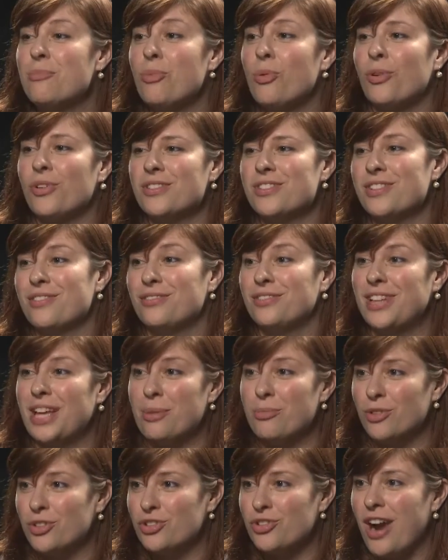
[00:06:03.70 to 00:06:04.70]
the importance of
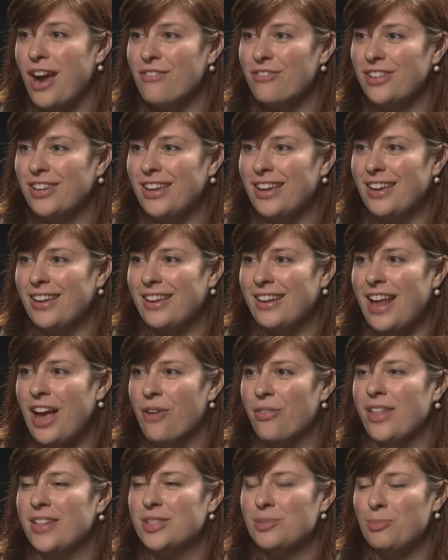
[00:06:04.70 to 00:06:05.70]
labor trafficking and
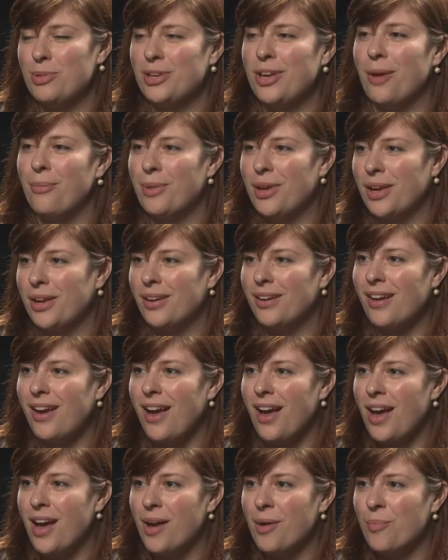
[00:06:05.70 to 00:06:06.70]
how that's becoming
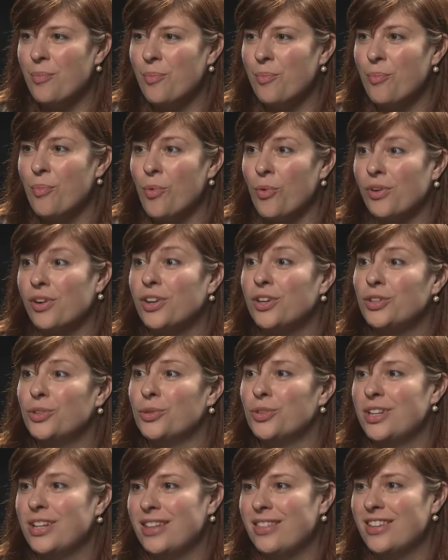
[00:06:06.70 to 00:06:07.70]
uh, more
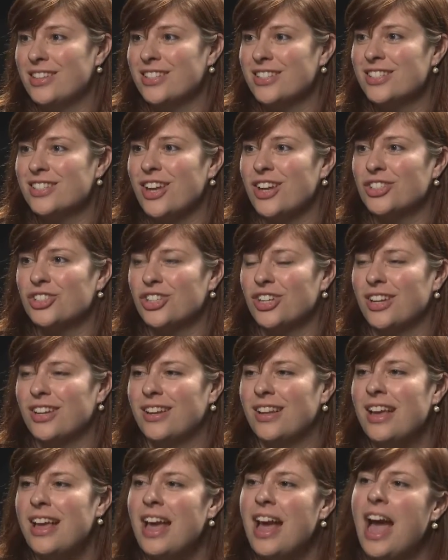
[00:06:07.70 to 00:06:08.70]
included in the
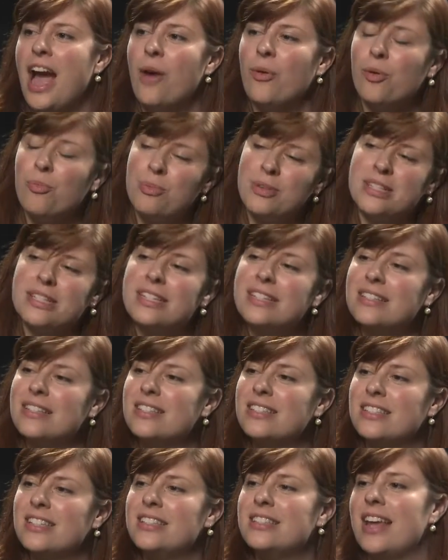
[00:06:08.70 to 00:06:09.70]
discussion. How are
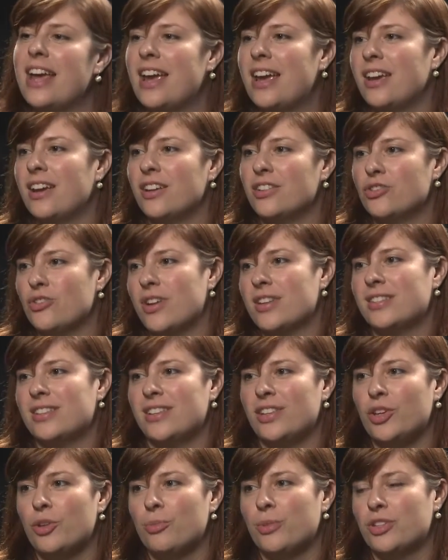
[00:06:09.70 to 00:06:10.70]
businesses today
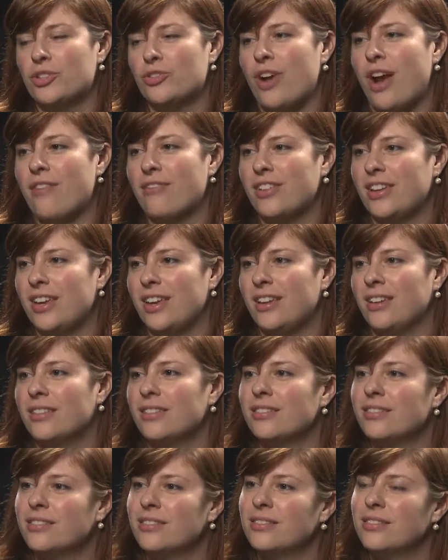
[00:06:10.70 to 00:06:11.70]
addressing human
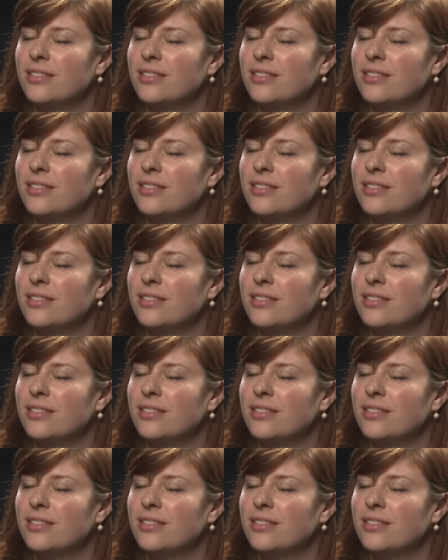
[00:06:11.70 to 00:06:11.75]
trafficking?